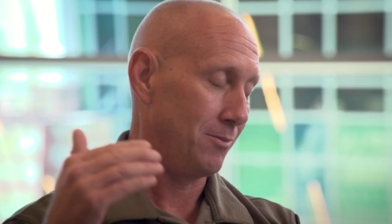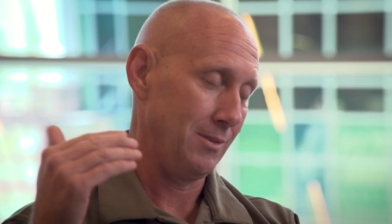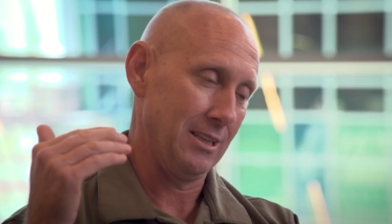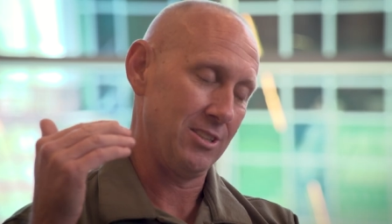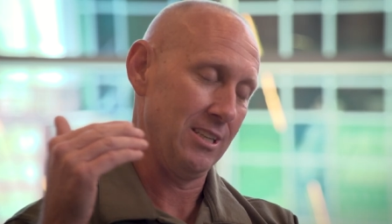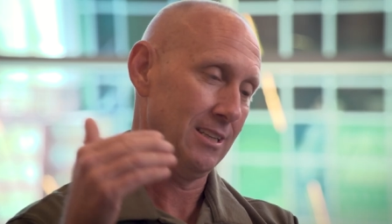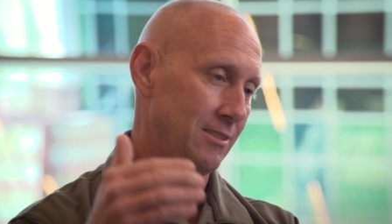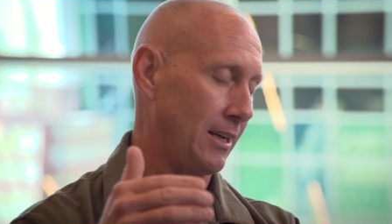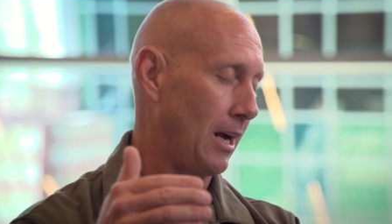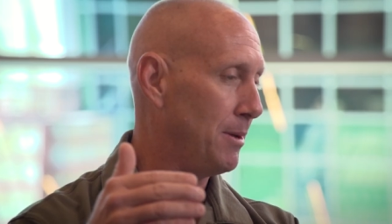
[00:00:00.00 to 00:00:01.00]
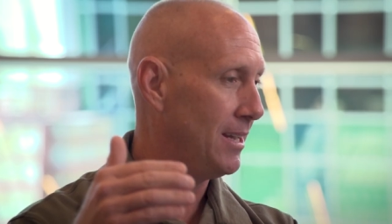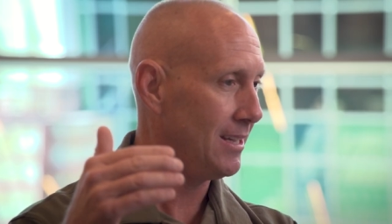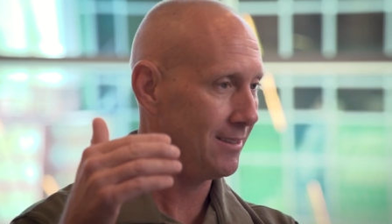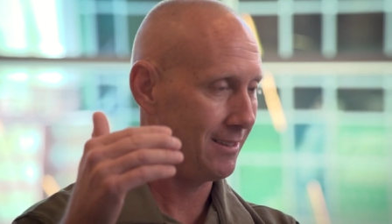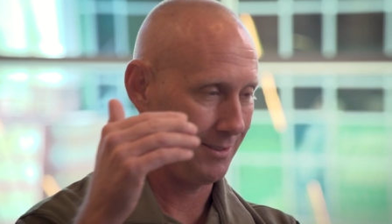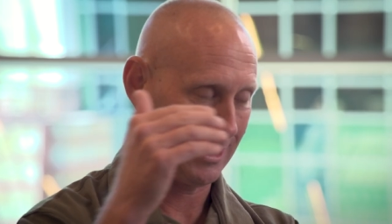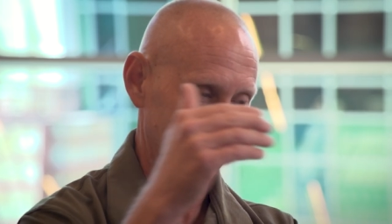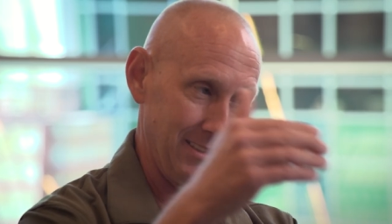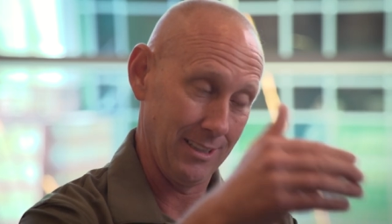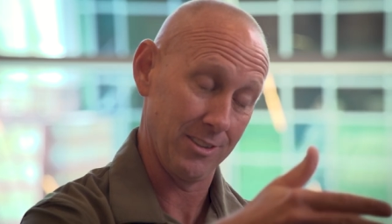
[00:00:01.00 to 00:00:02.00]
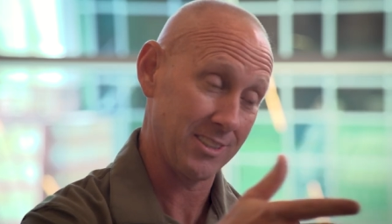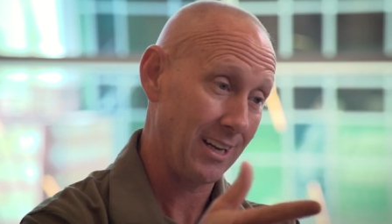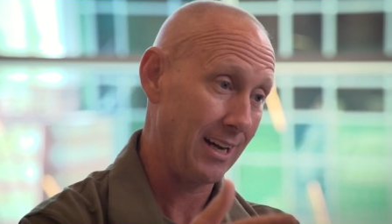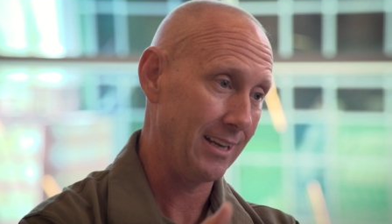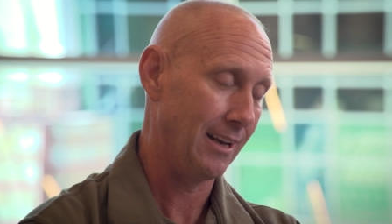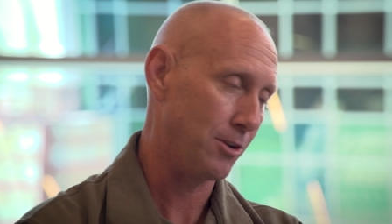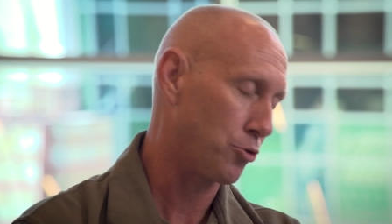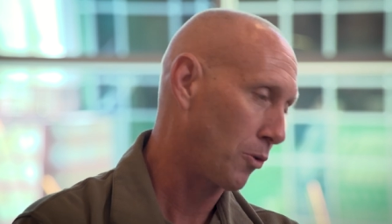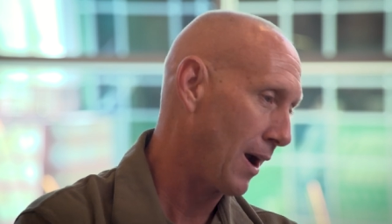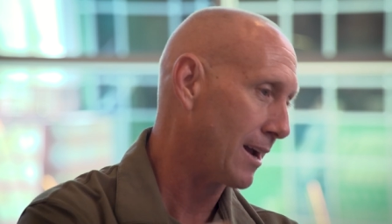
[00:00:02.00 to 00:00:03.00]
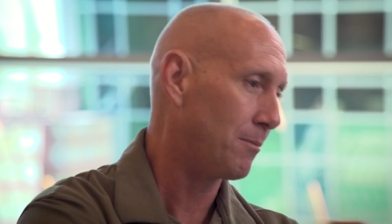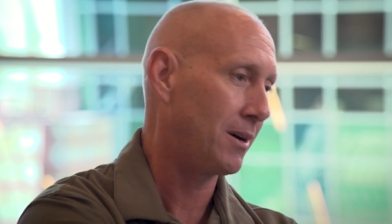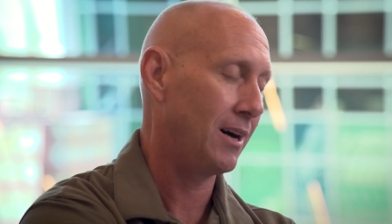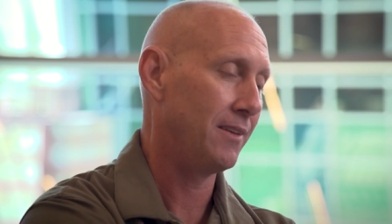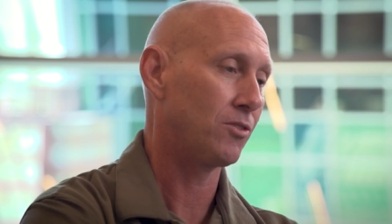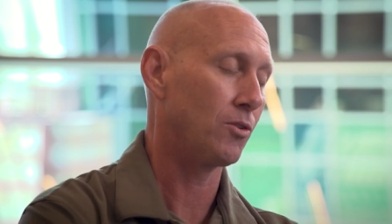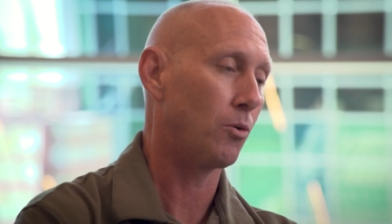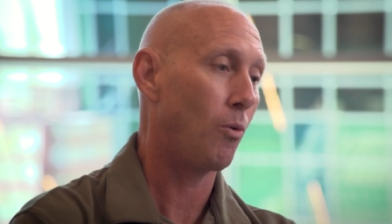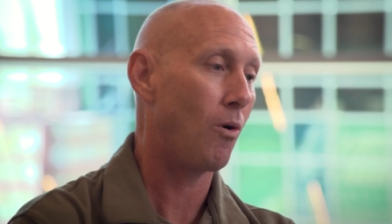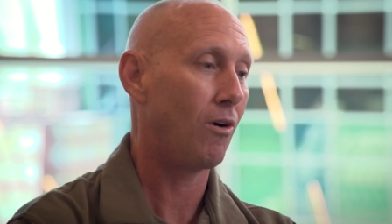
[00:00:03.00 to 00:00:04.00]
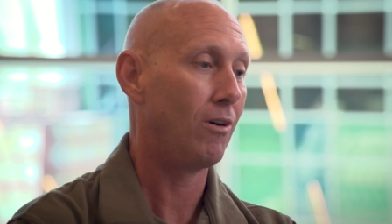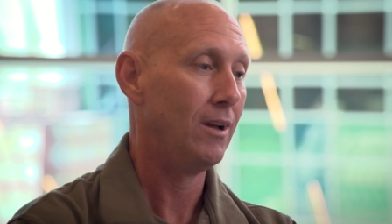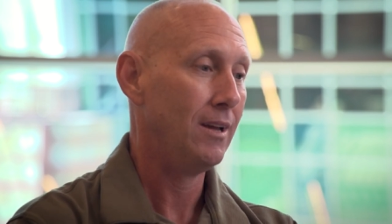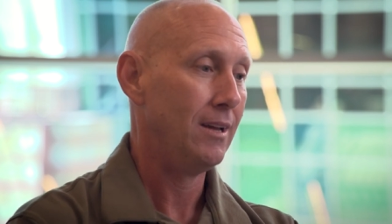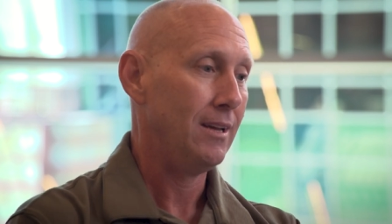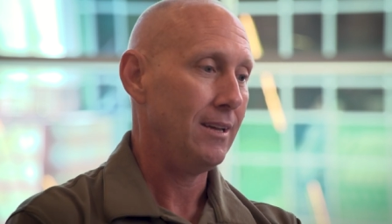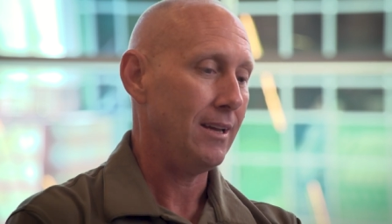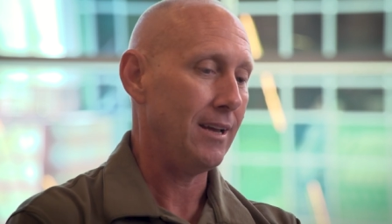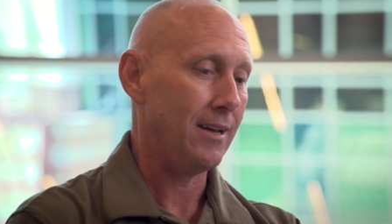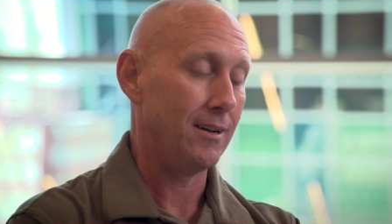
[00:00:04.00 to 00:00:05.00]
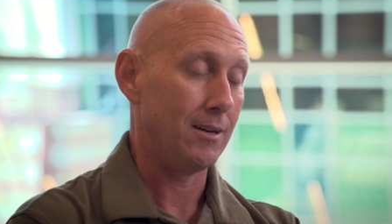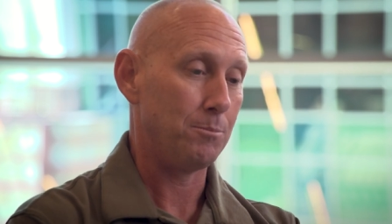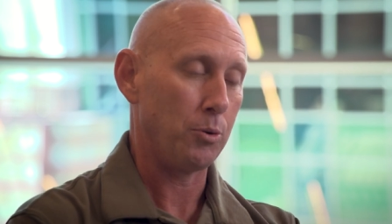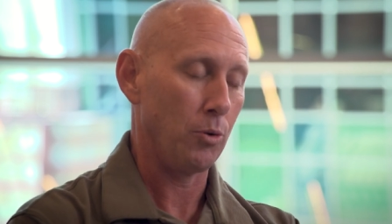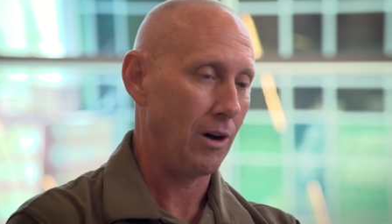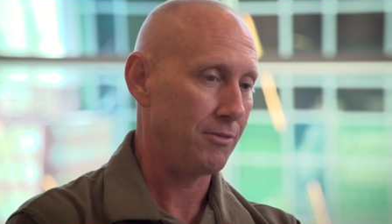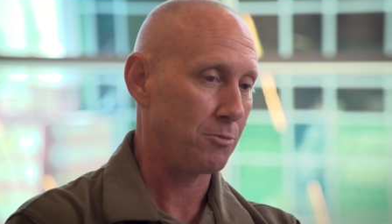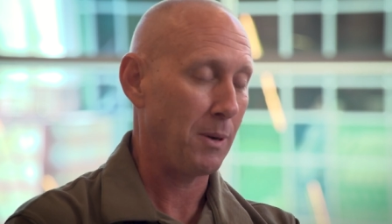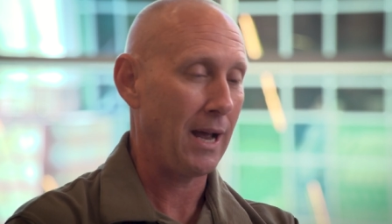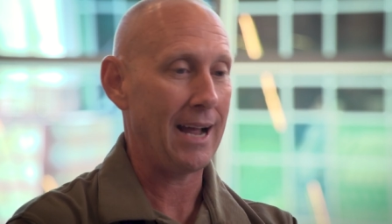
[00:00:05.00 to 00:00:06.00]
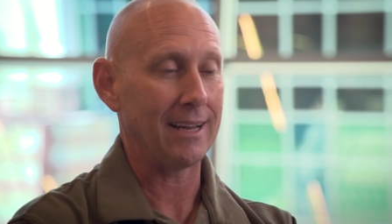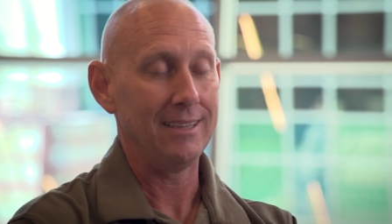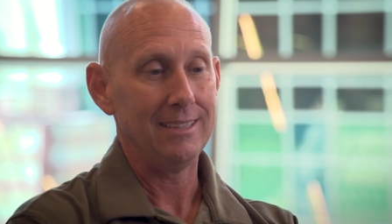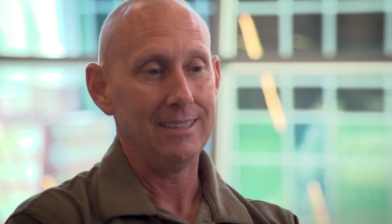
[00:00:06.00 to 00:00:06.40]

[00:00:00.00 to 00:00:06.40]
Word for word: he gets hit, and he's like, I'm hit. And we get to the other side, and I drag him behind this little wall and pull off his pack.